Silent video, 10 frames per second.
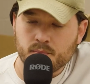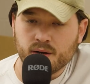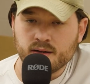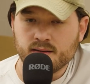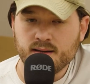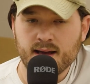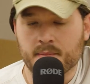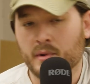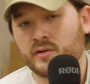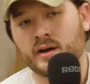But yeah,
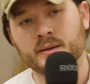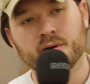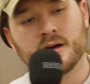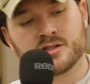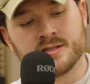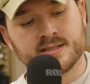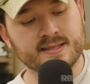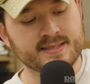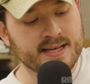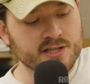Mark Rodney Productions is
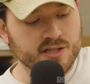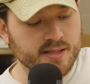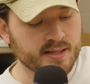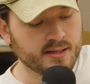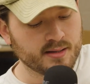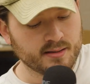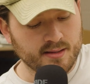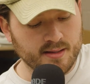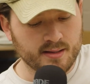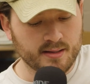essentially
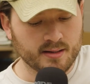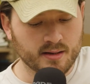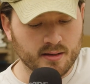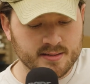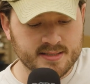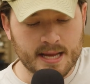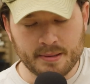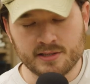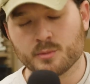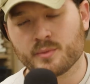the step into